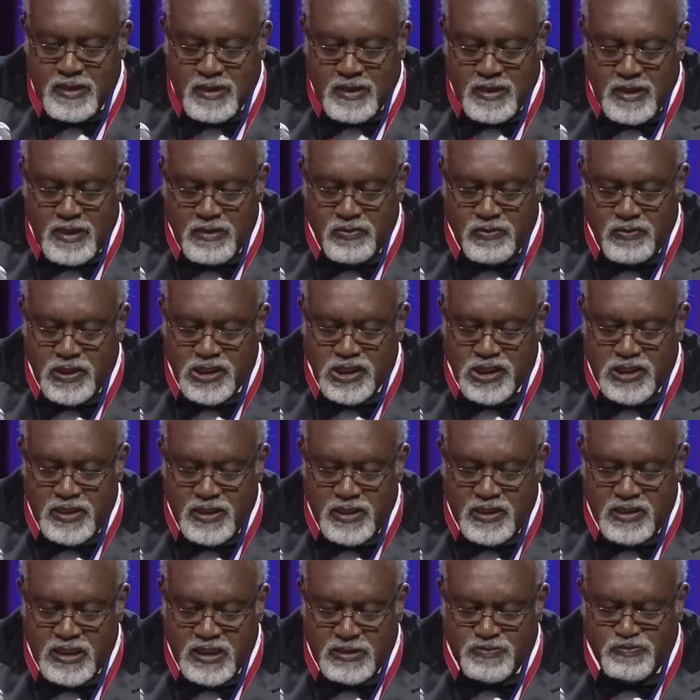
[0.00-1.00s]
That question
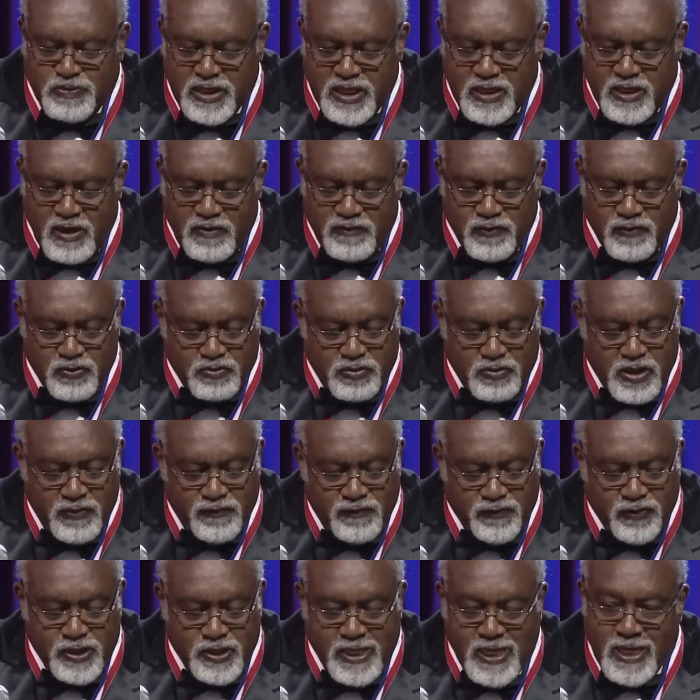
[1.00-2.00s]
has bedeviled me
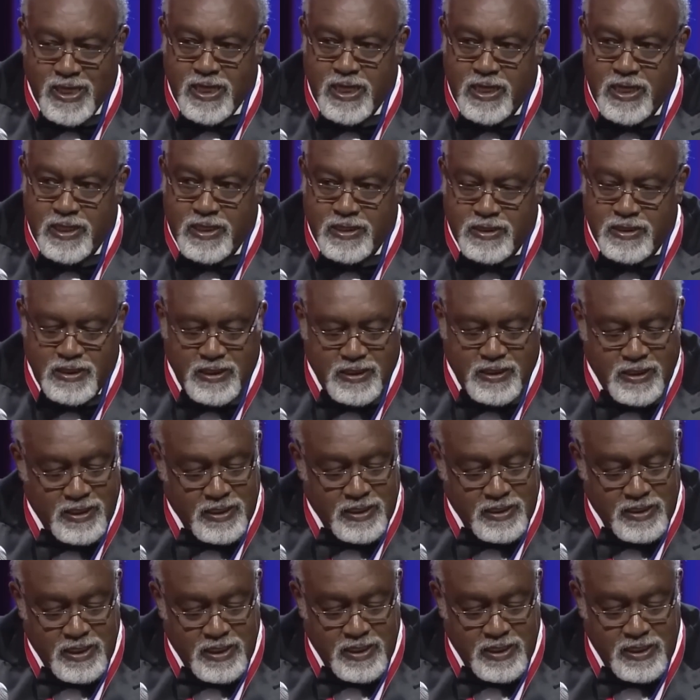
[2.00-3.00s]
for decades.
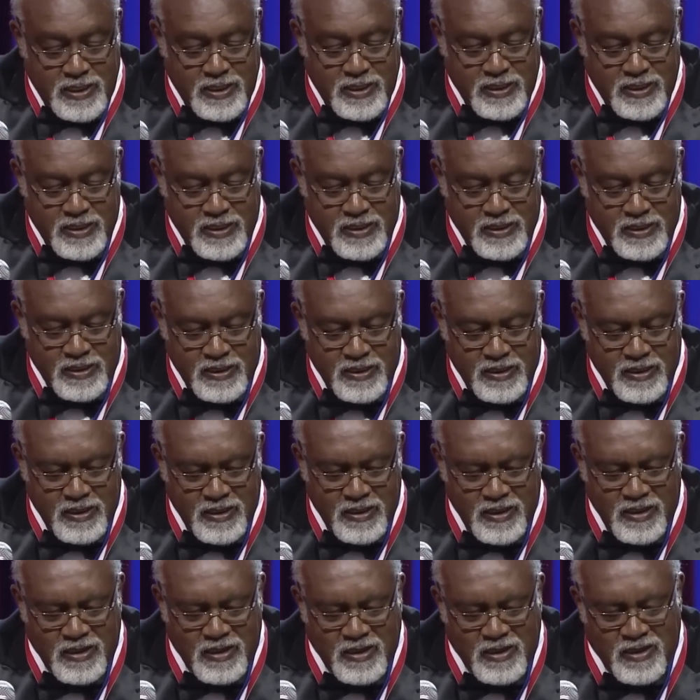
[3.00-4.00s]
Indeed,
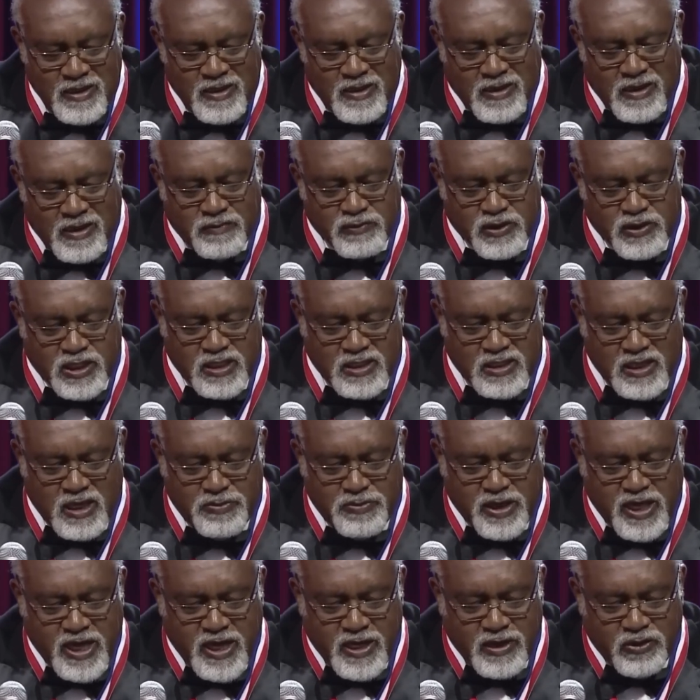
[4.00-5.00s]
ever since I
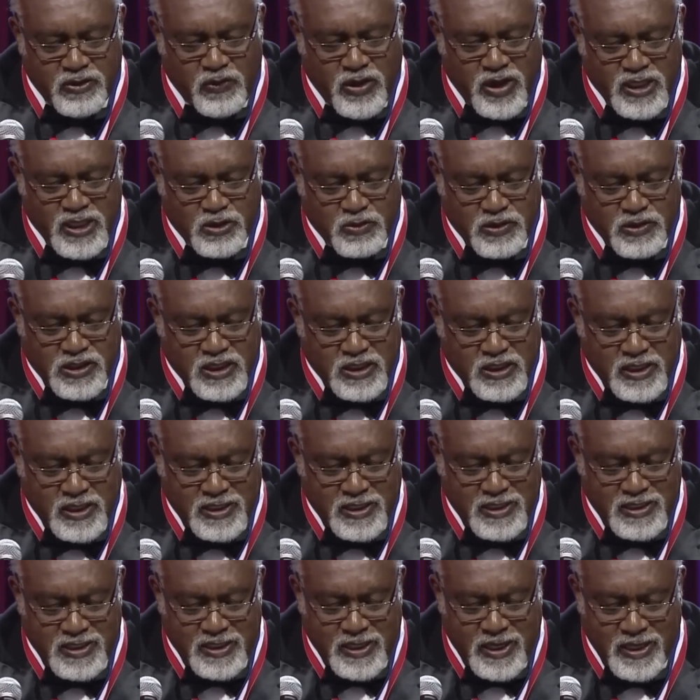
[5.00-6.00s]
began graduate
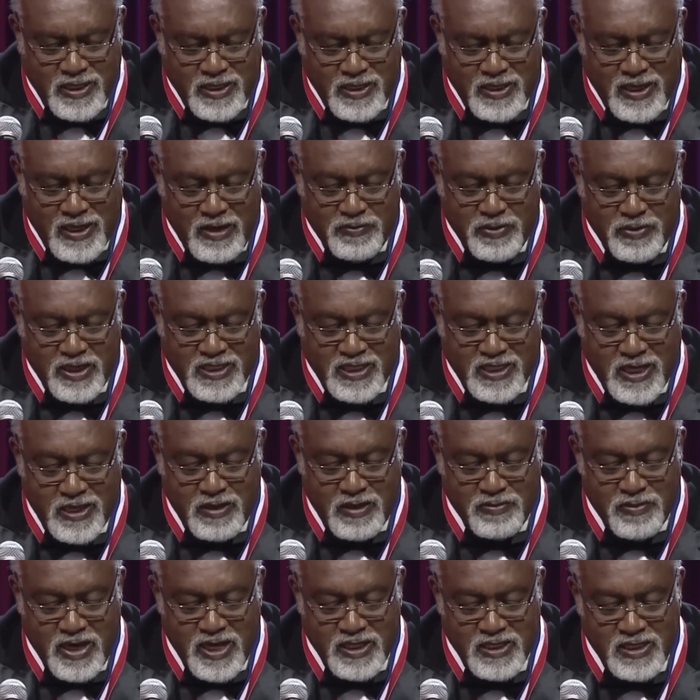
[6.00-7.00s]
studies in economics at
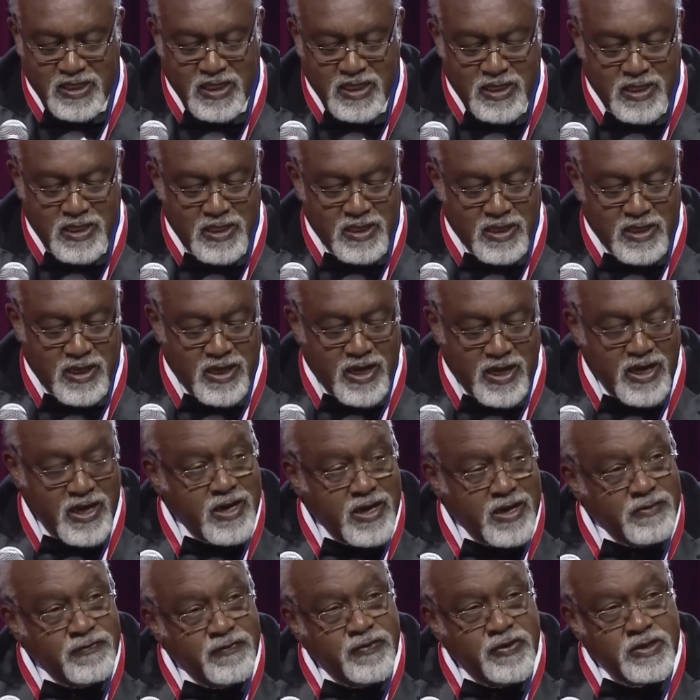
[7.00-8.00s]
MIT a
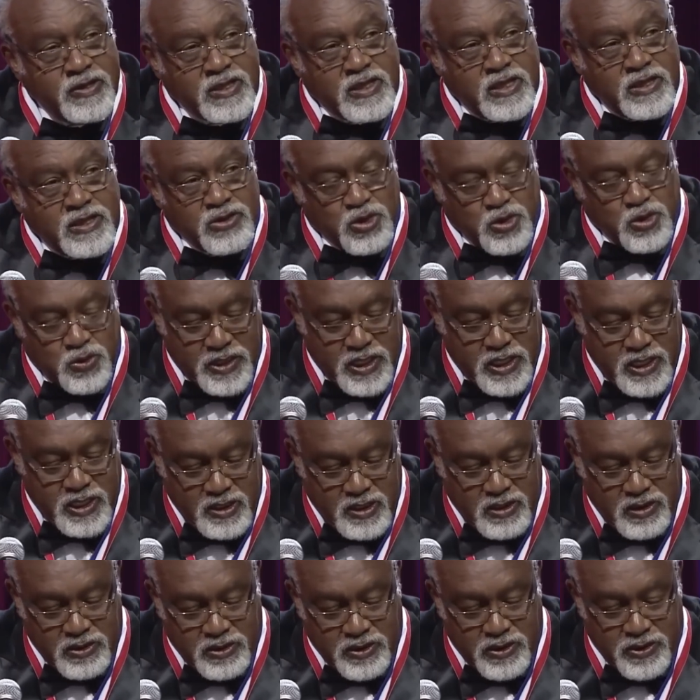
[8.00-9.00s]
half-century
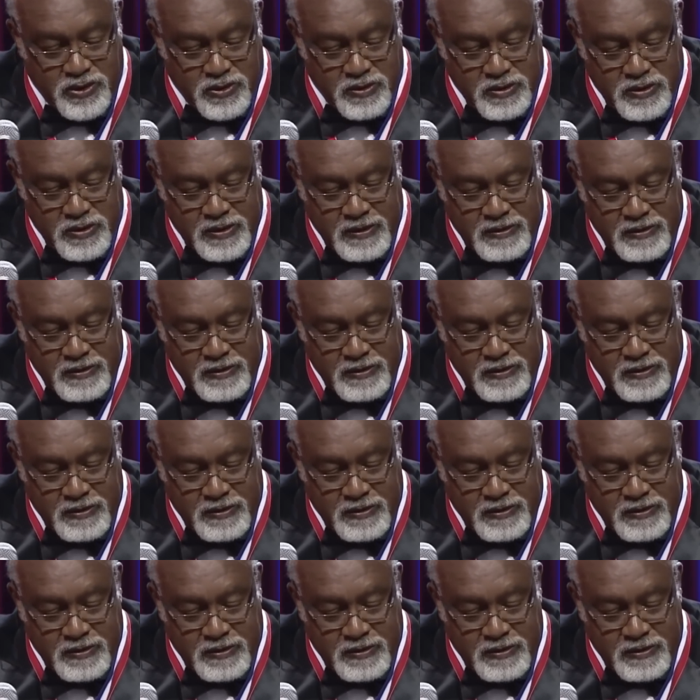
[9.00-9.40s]
ago.